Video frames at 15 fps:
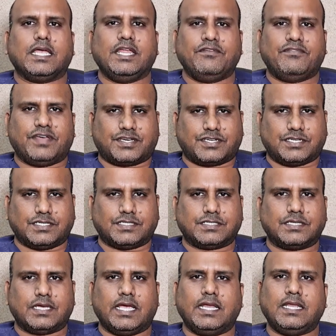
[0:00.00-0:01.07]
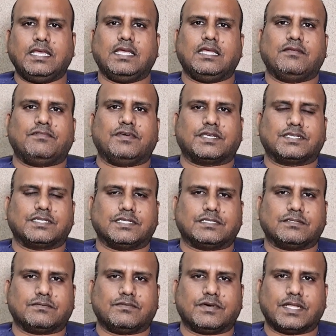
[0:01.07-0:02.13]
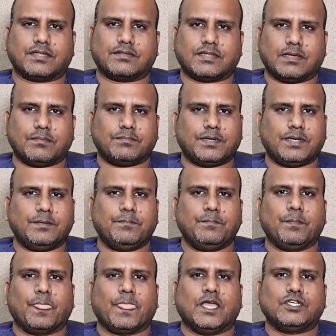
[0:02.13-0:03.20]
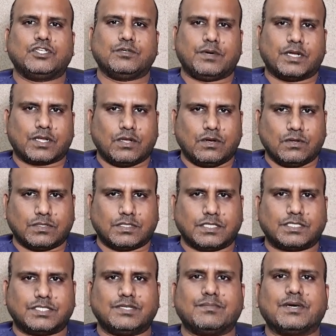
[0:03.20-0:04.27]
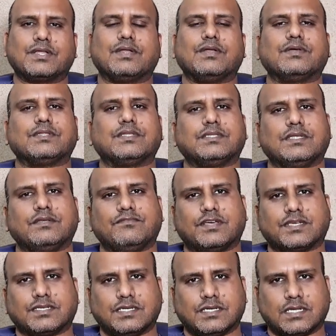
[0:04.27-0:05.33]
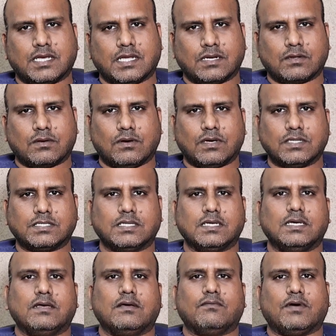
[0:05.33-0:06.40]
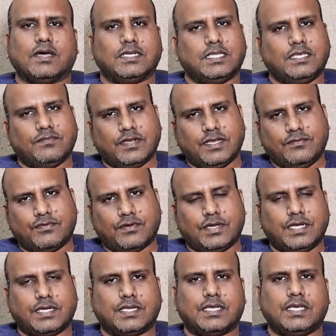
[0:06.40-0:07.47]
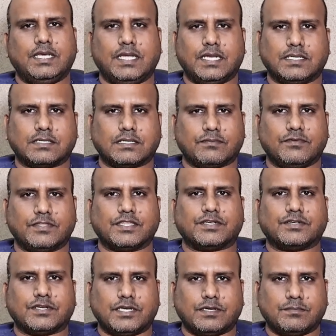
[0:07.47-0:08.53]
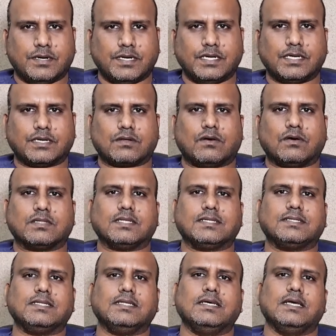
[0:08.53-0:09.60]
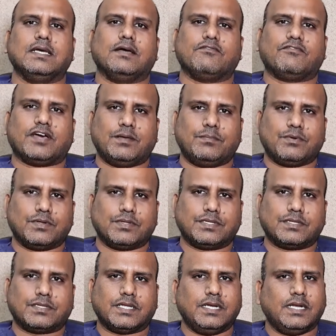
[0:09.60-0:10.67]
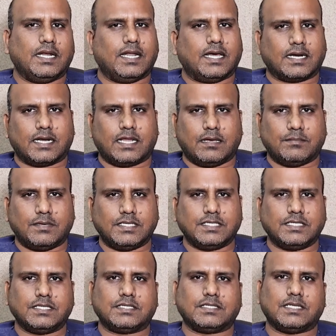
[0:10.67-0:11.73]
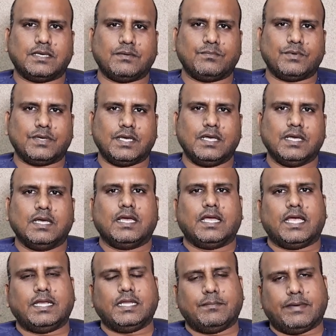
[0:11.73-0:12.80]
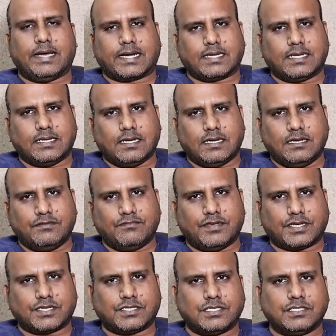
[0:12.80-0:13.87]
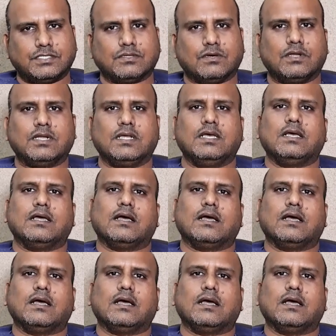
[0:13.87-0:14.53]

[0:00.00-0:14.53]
infections, any infections. For example, tuberculosis. Tuberculosis infection can cause one, even if it heals with treatment, it causes fibrosis and lung damage. In the same way, any bacterial infections, or